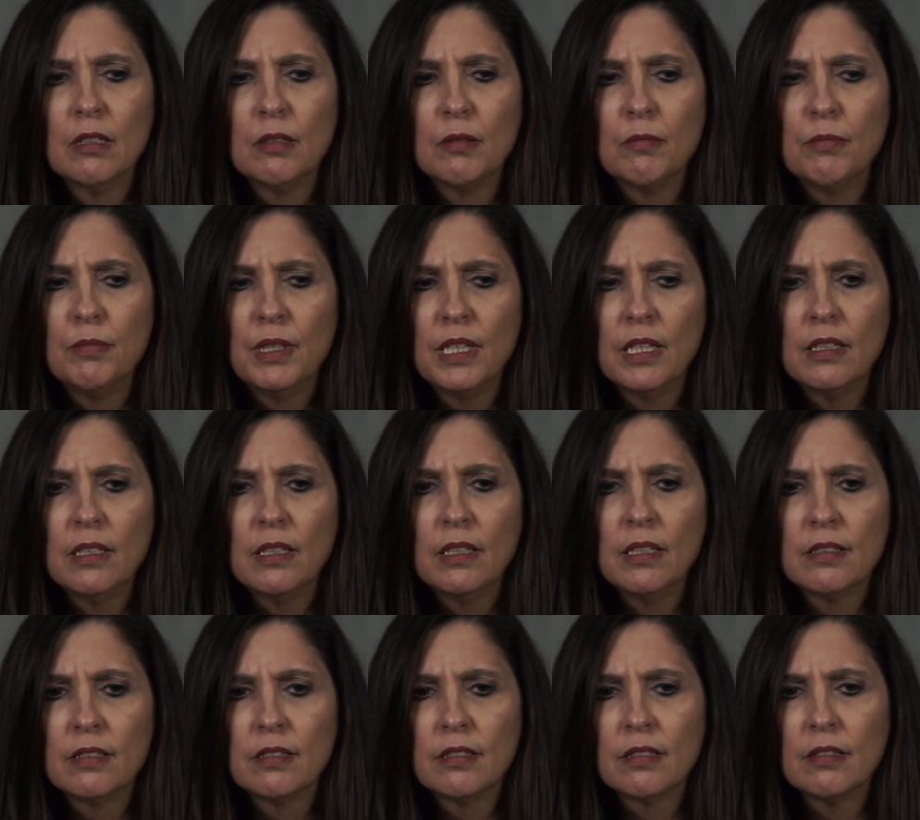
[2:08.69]

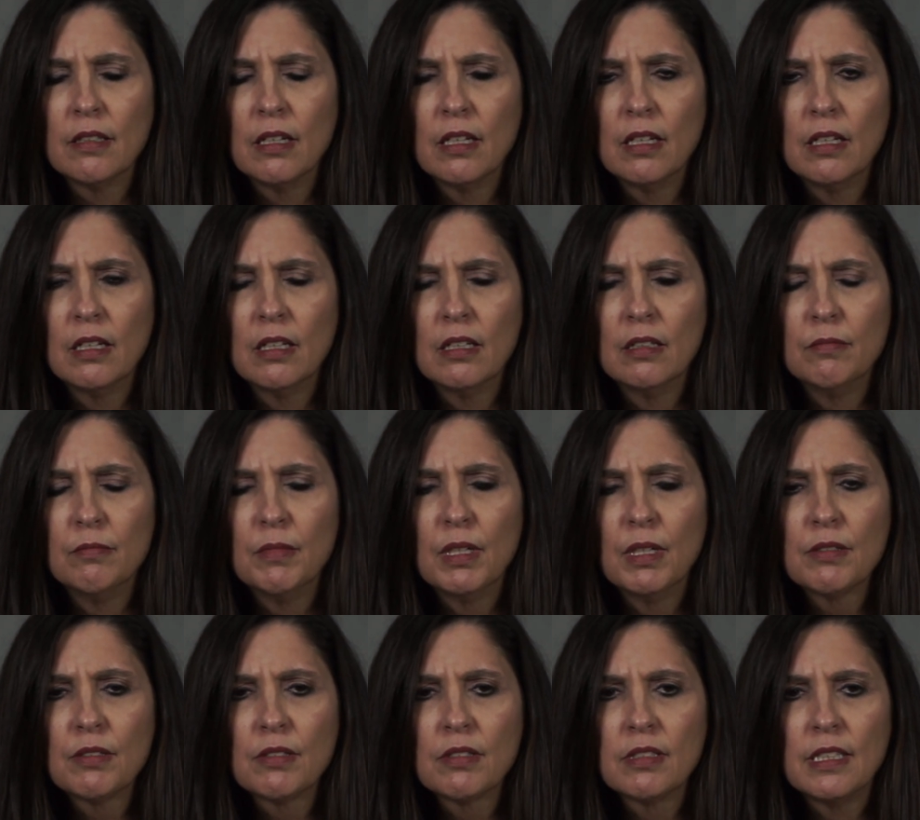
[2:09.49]
But
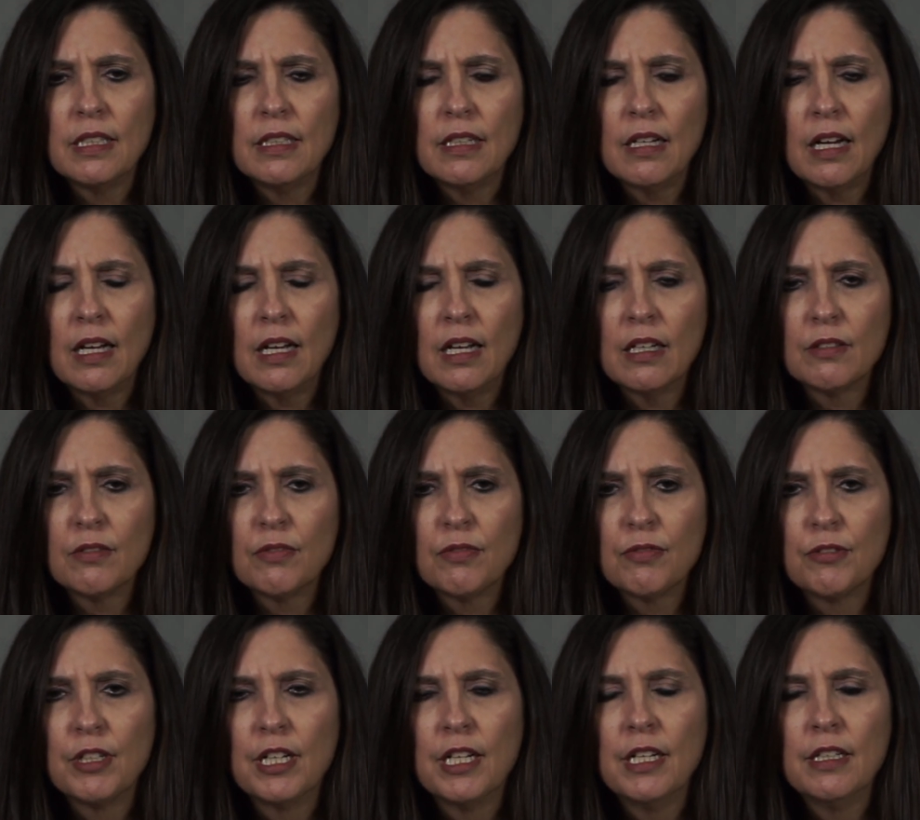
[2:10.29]
mostly I had
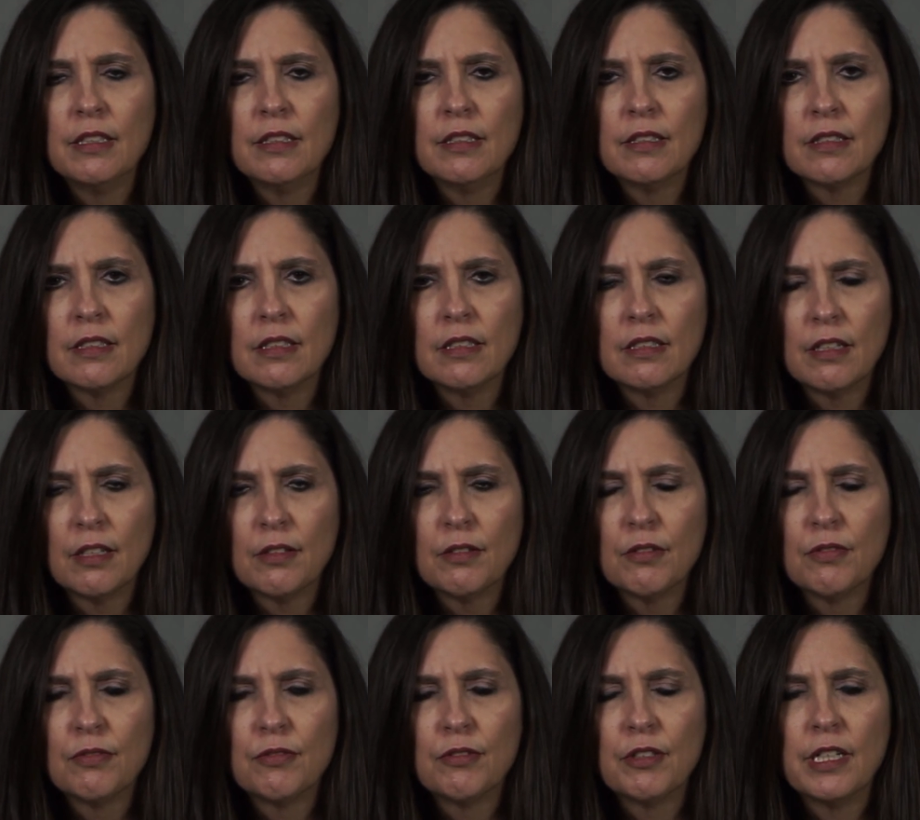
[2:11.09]

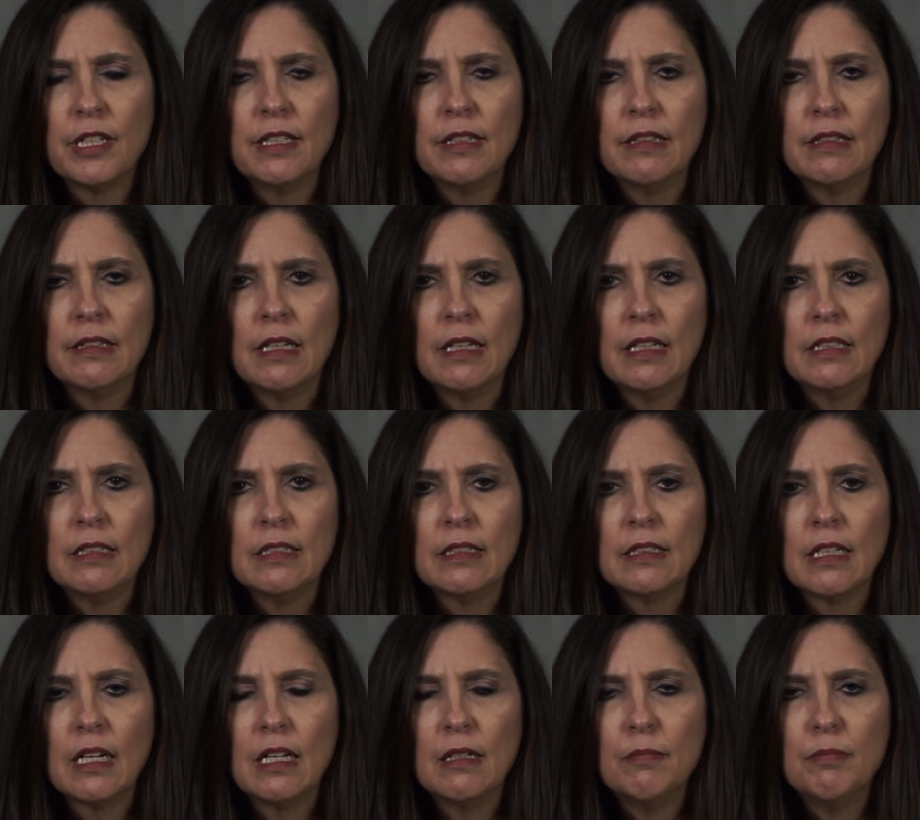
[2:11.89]
another friend that
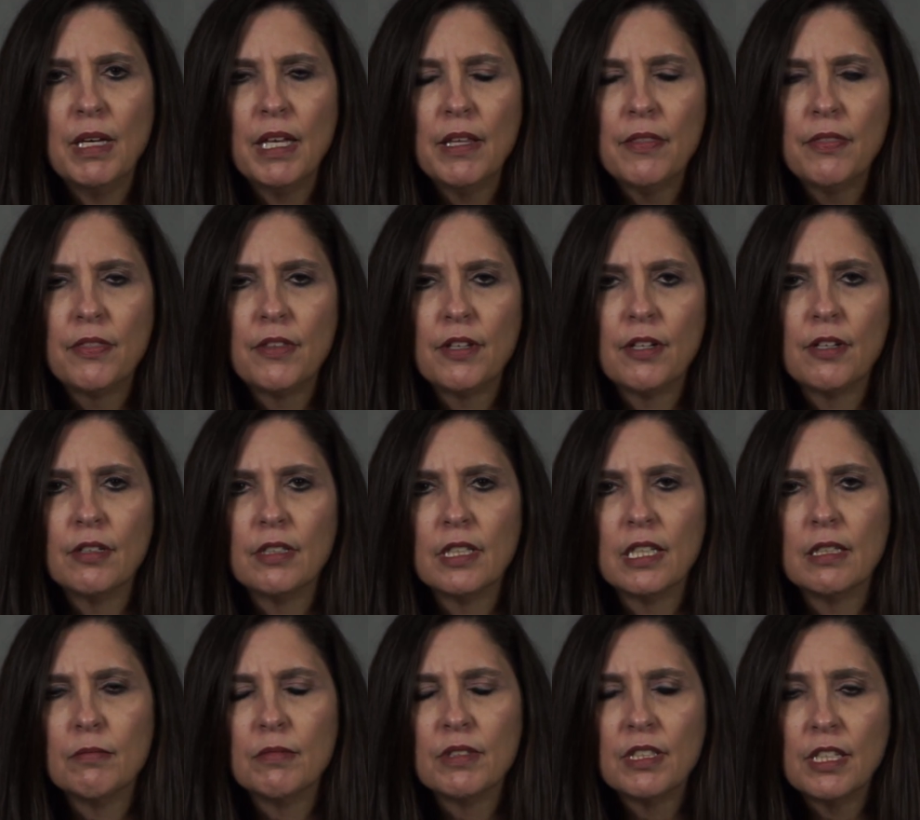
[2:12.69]
I met there
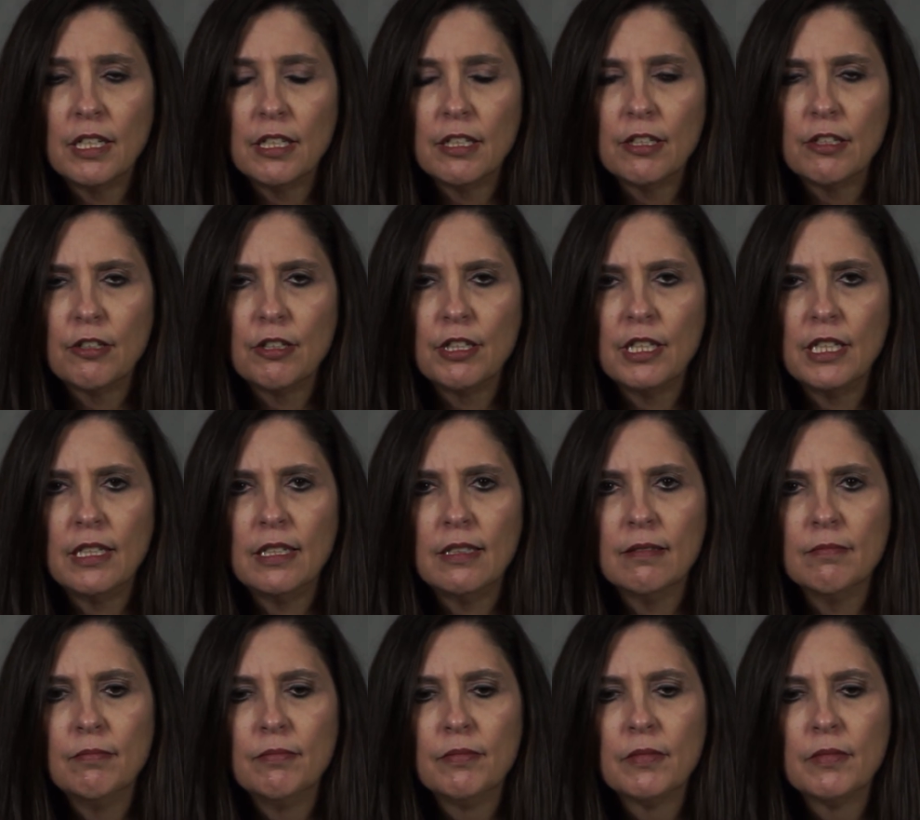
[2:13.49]
named Terry.